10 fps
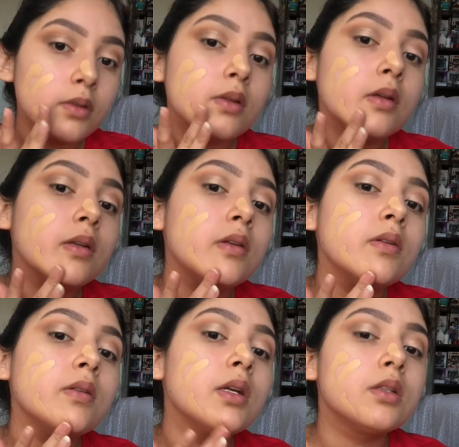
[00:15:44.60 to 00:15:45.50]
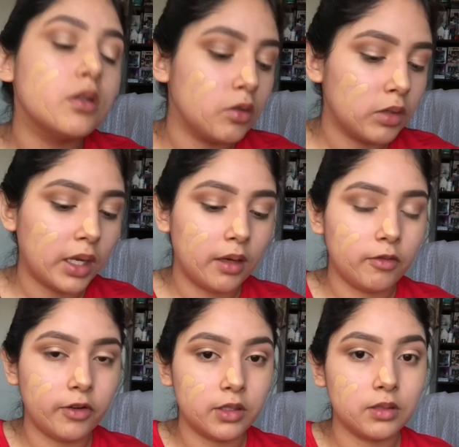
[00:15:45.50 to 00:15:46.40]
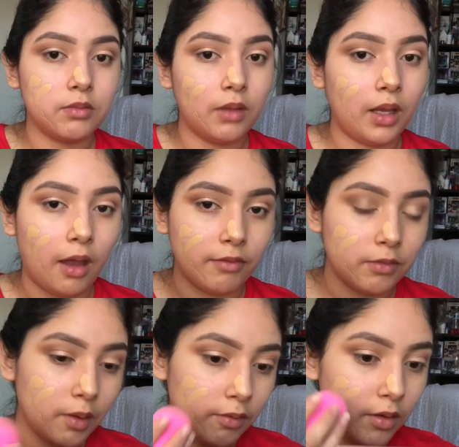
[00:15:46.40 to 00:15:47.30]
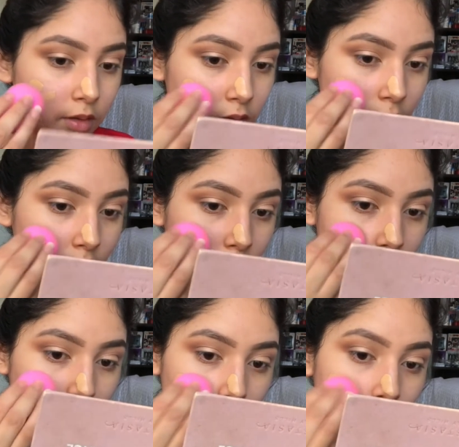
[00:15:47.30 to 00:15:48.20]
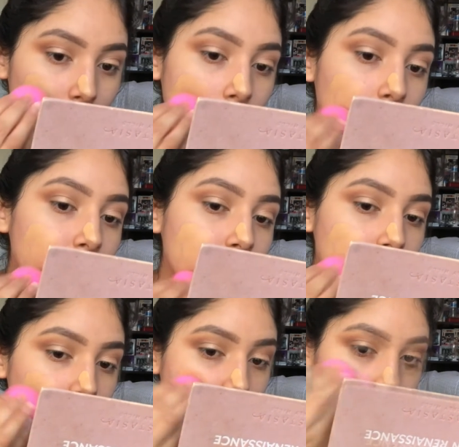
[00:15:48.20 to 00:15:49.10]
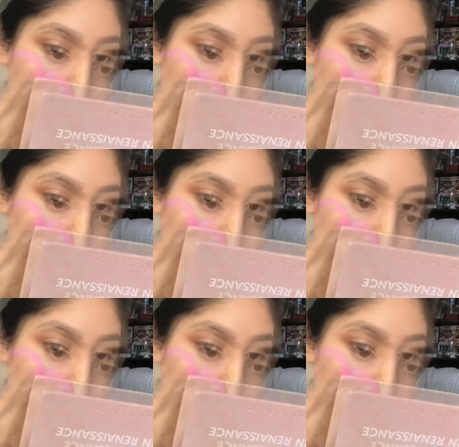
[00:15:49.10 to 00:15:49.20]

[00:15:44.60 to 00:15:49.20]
And I do like to do like first like half of my face. And